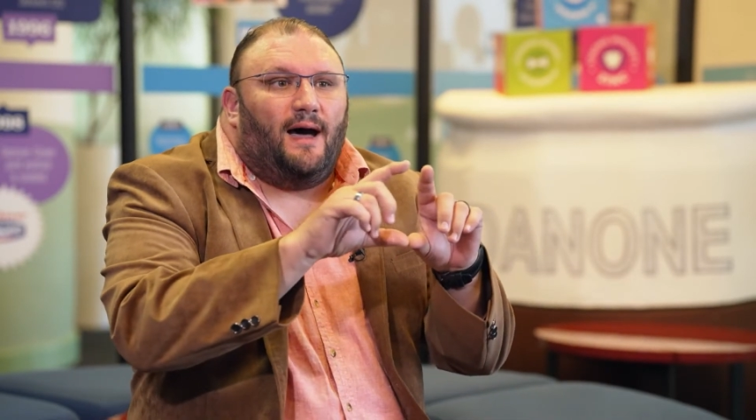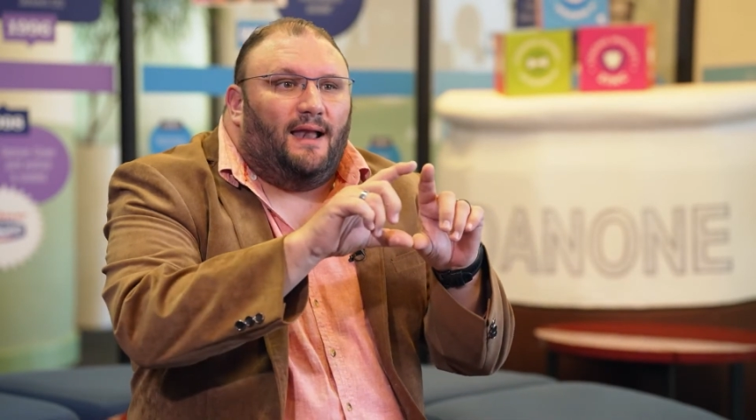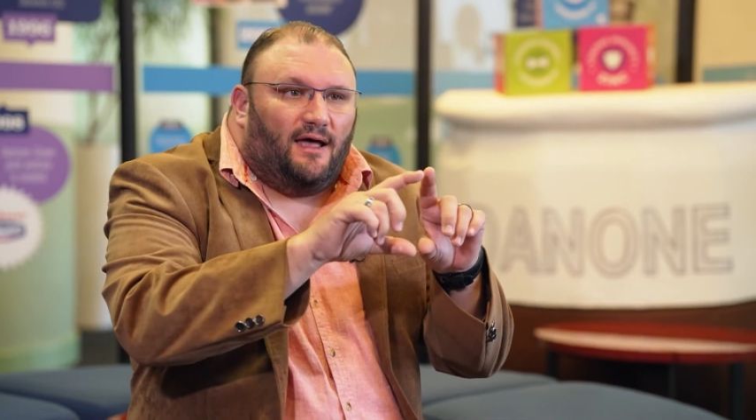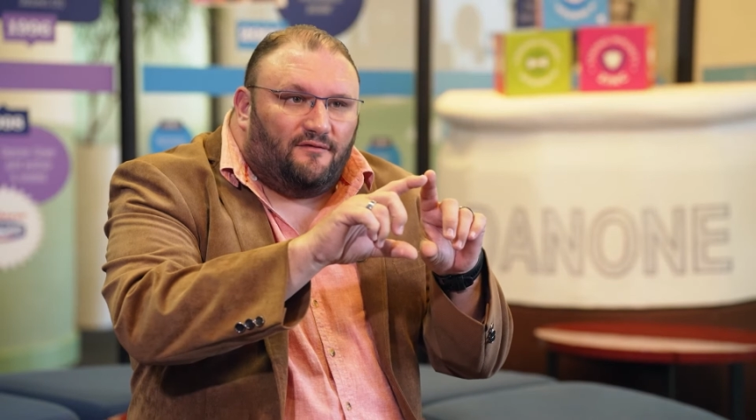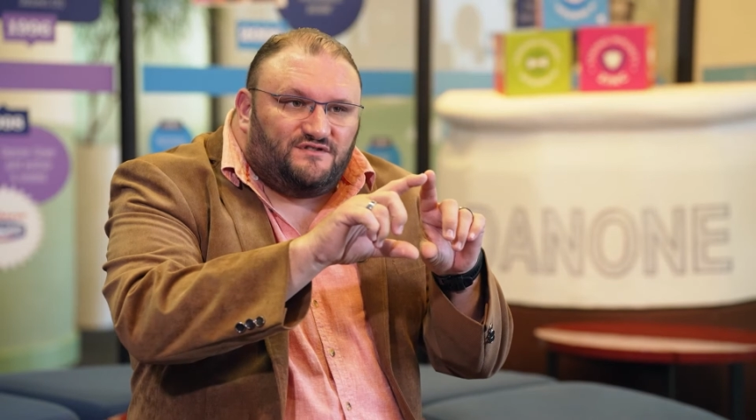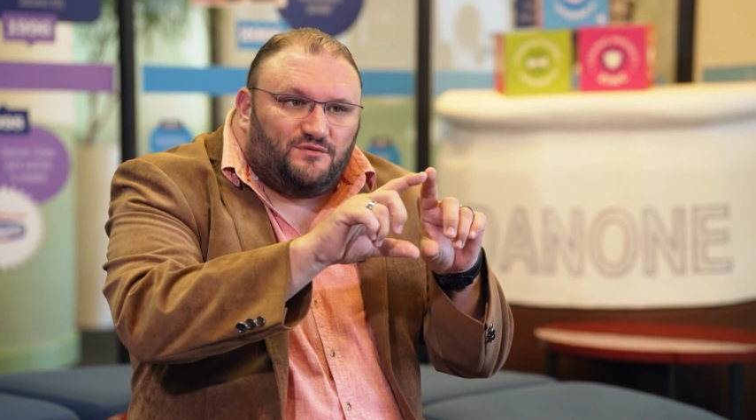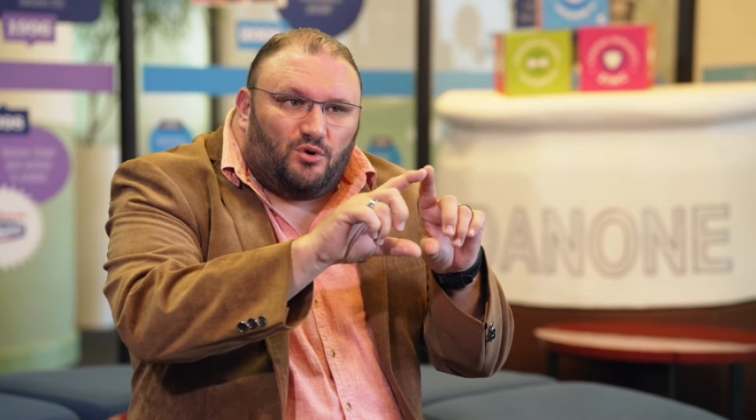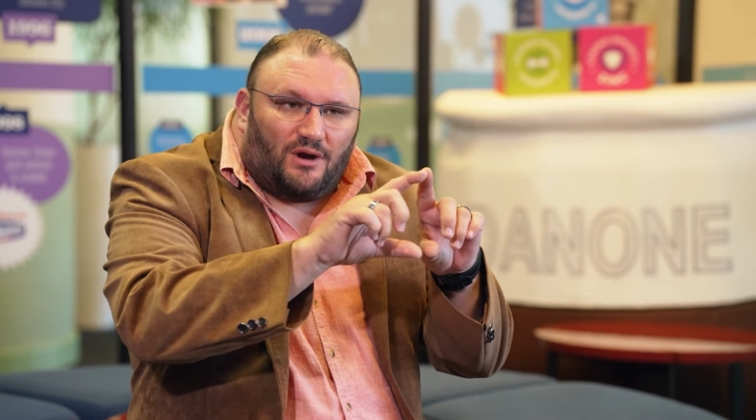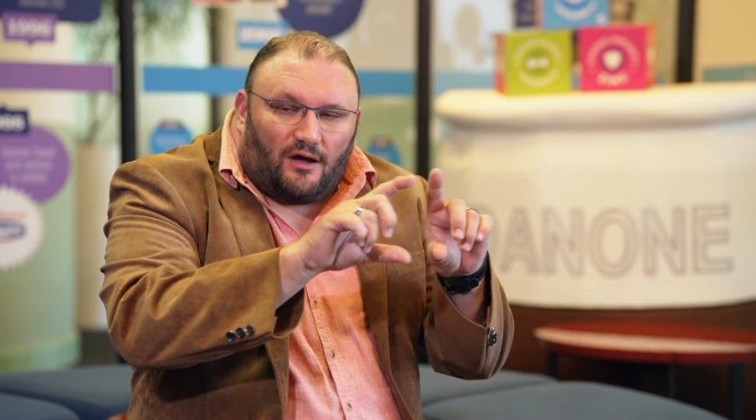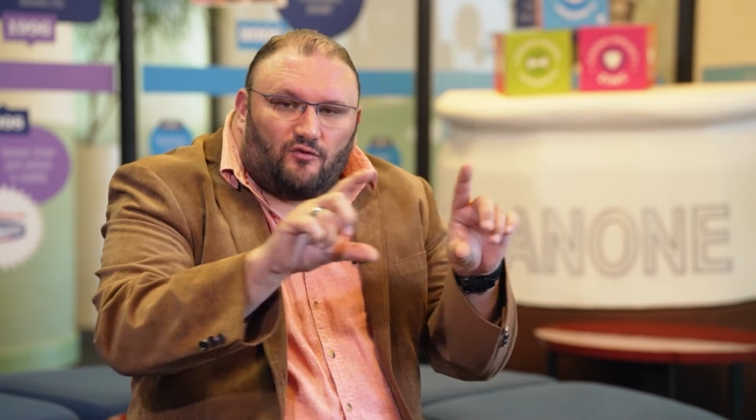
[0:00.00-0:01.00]
I love to
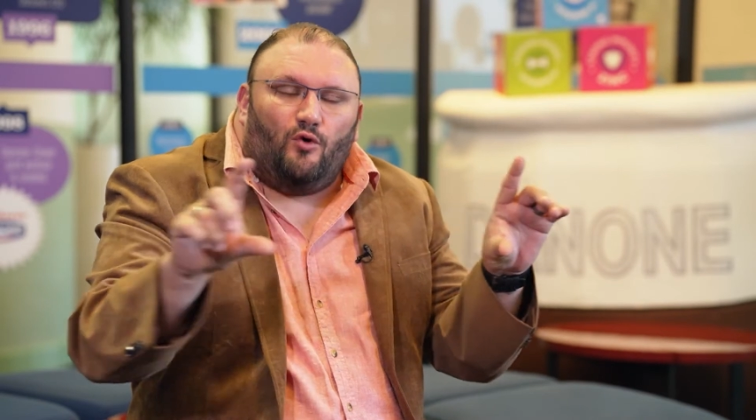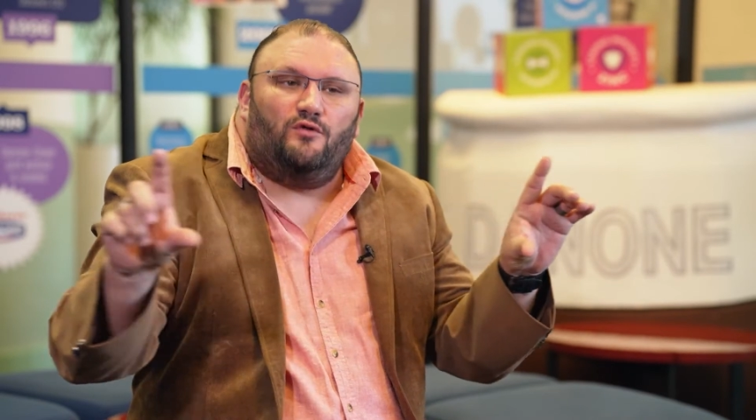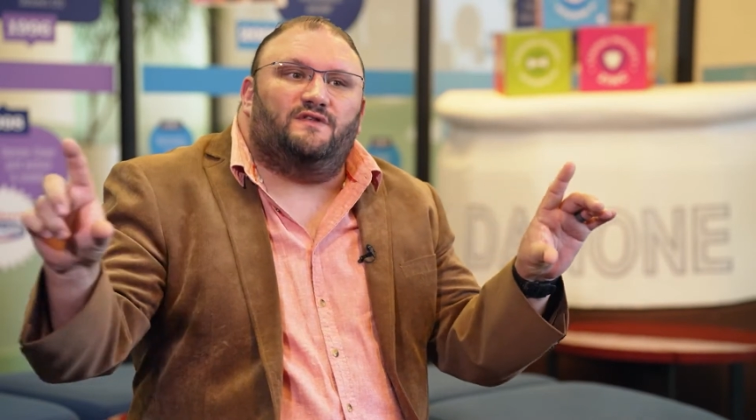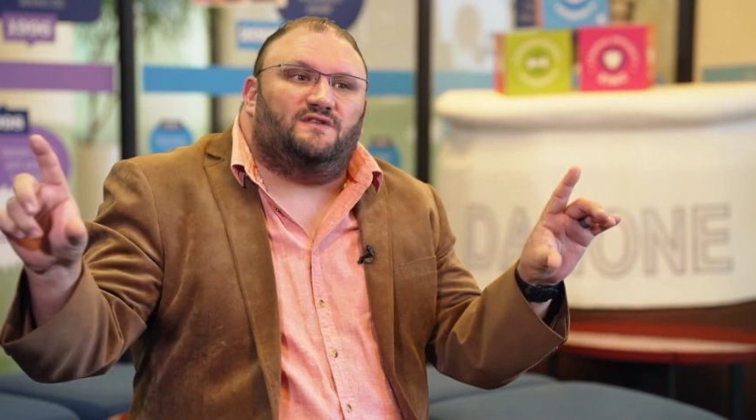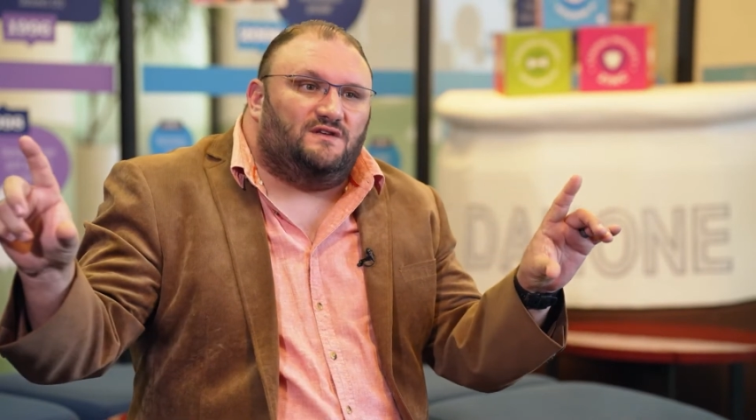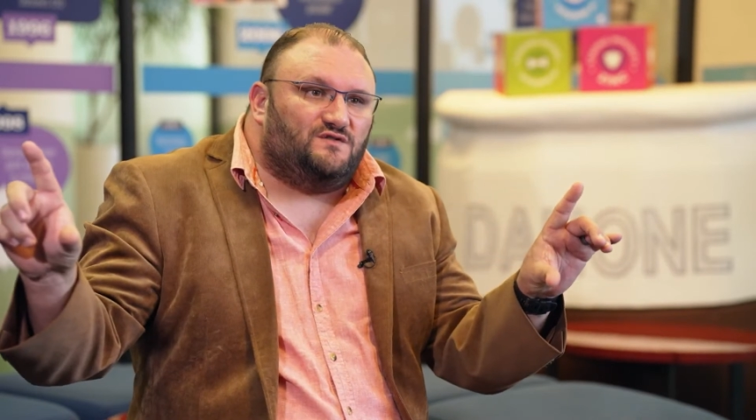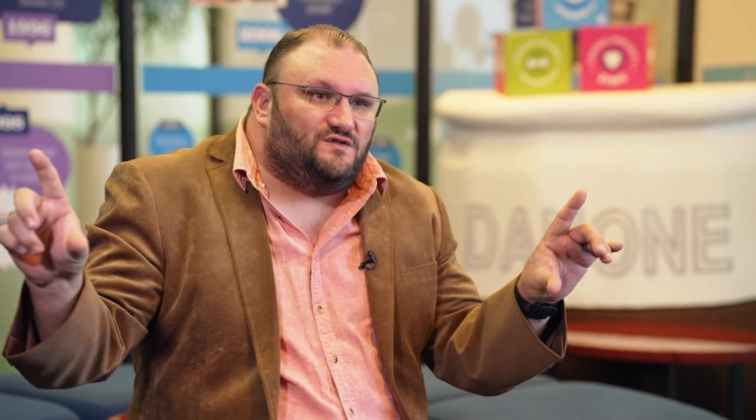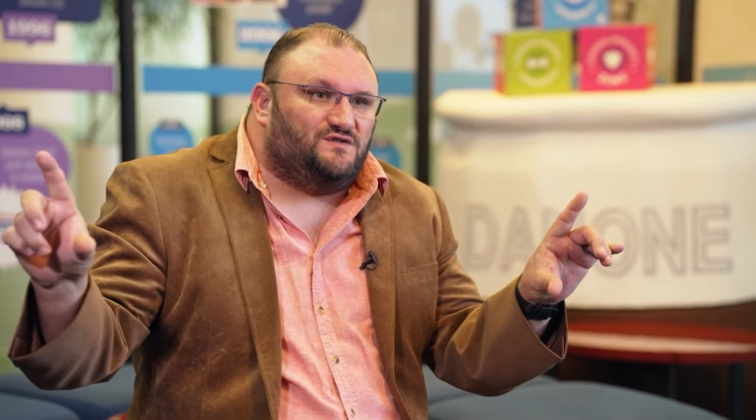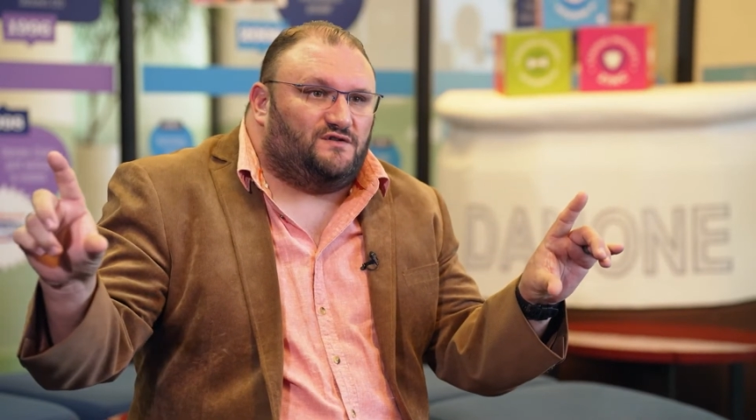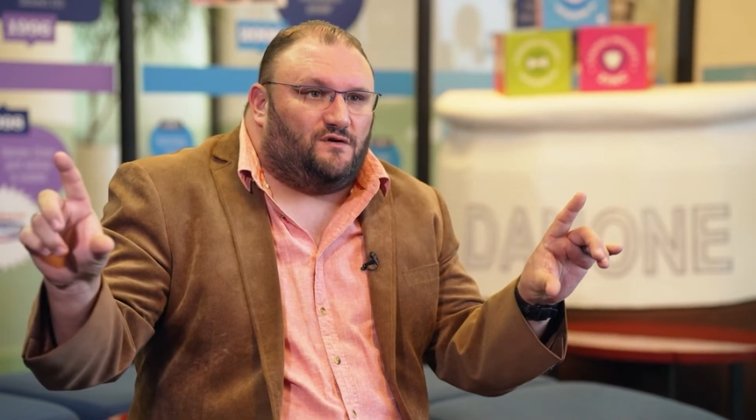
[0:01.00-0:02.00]
pull out all the
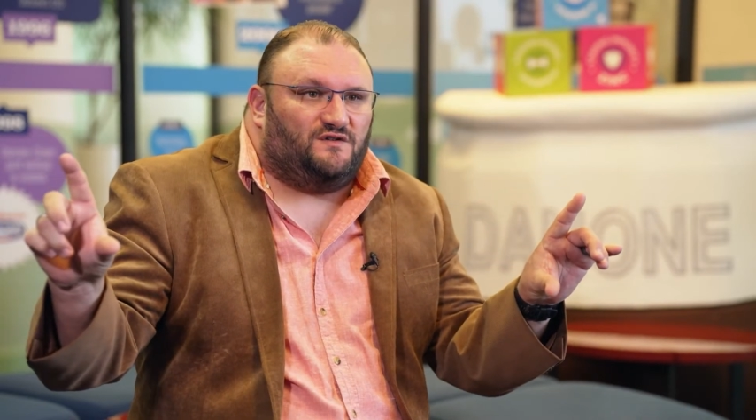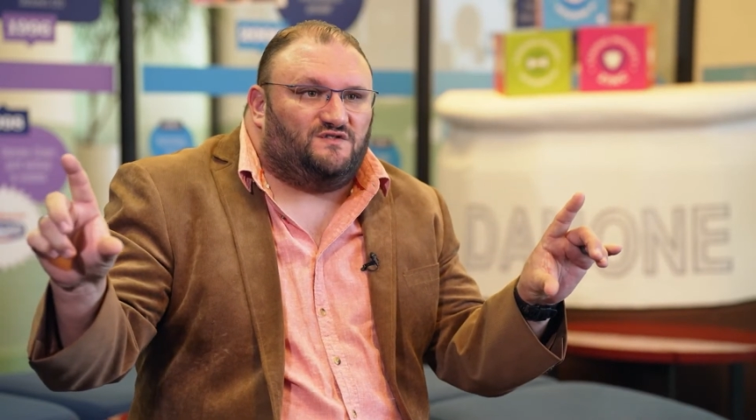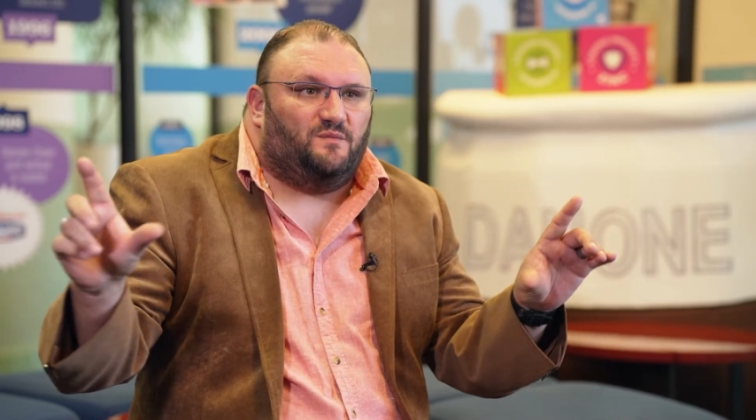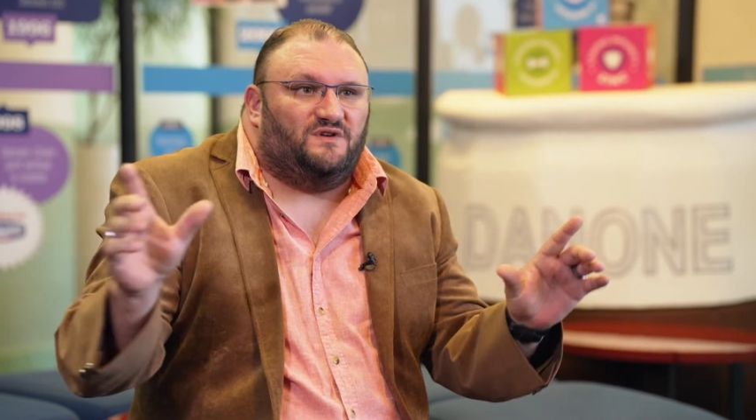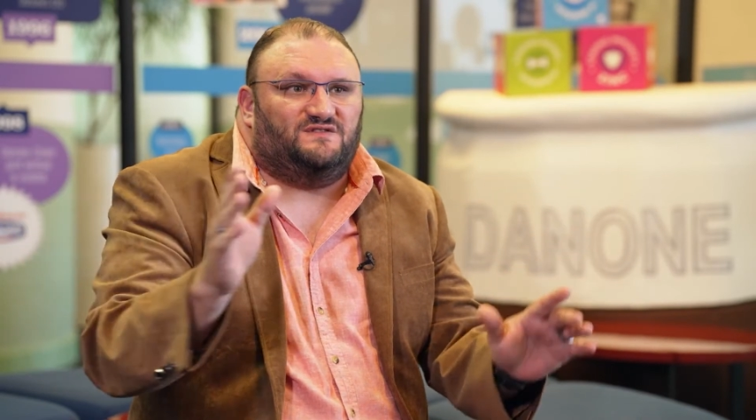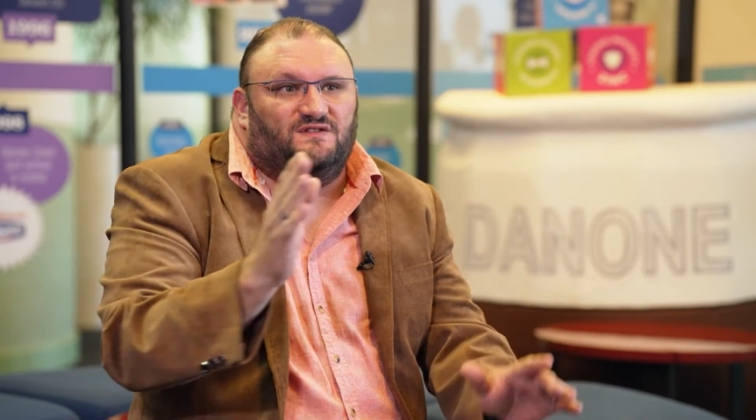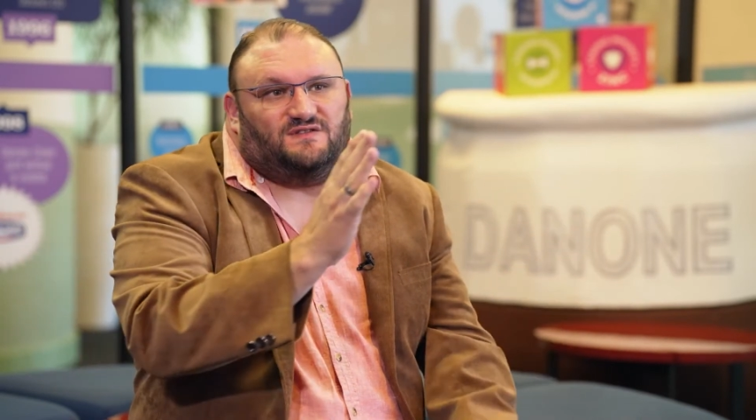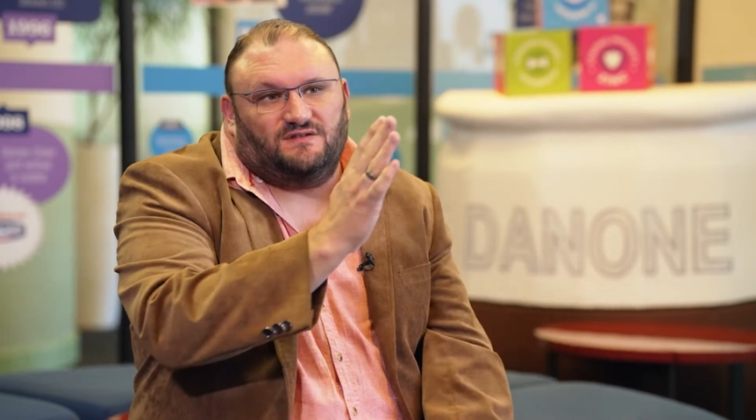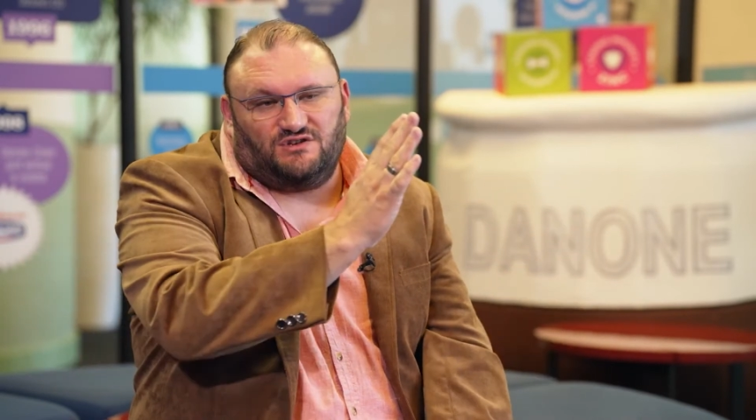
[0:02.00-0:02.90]
D2s across the business